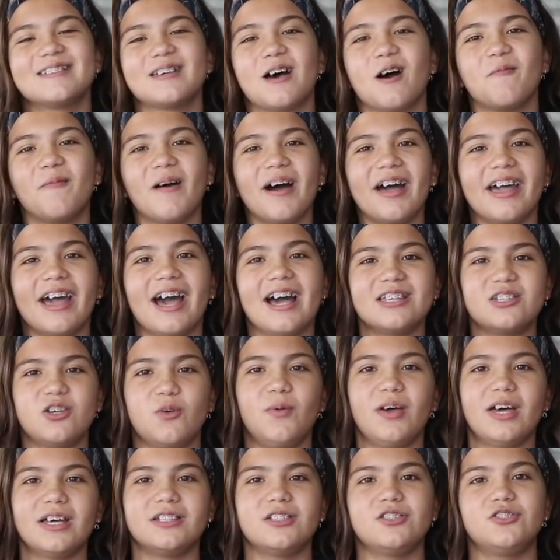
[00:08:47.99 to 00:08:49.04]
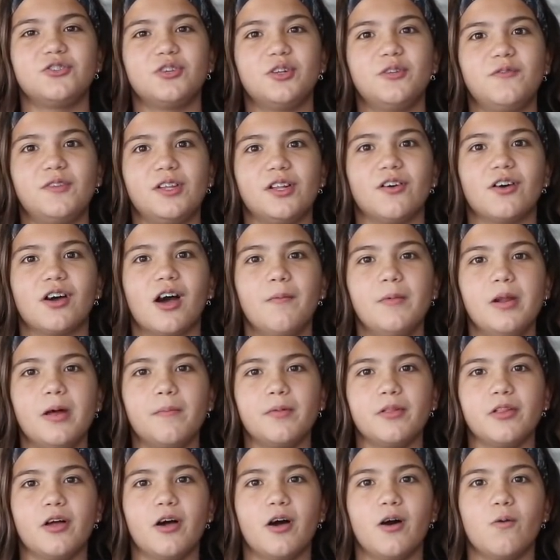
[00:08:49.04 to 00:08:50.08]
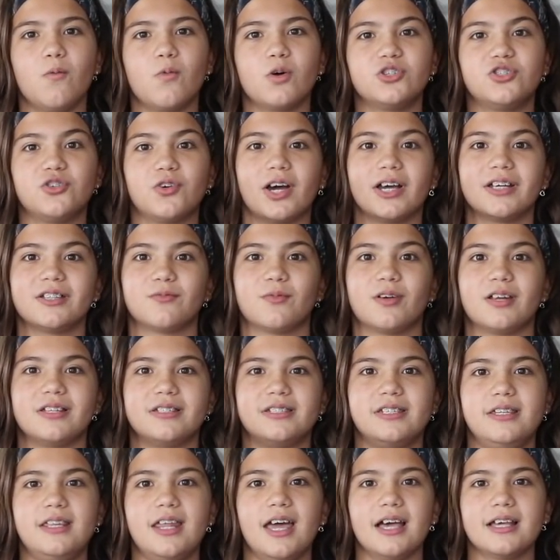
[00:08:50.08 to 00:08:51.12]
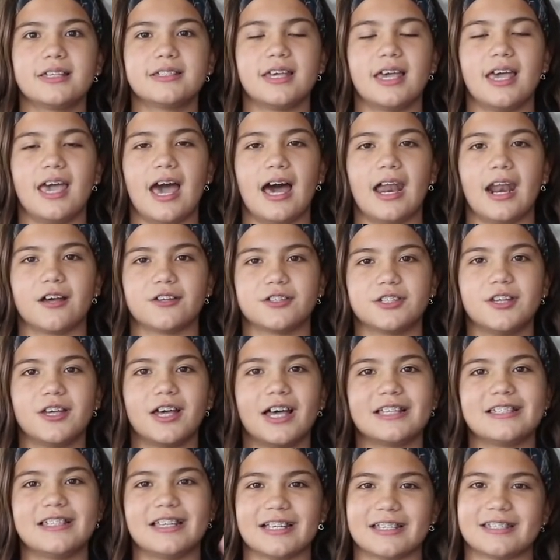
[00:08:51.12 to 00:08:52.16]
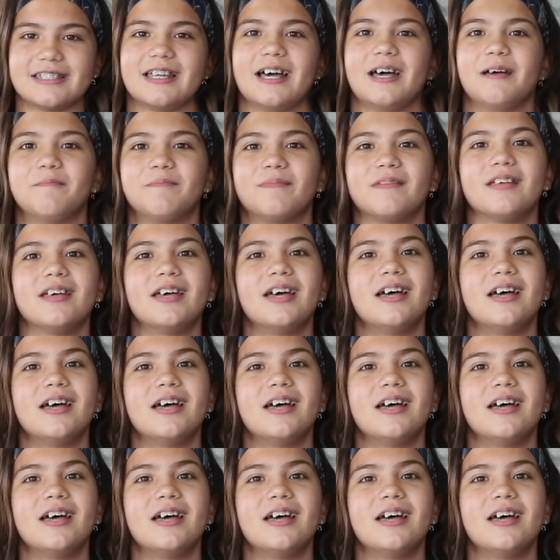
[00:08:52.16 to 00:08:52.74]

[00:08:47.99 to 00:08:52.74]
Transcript: so bye guys, hope you guys enjoyed the video. Comment down below what you guys want to see next and I'll see you guys next time.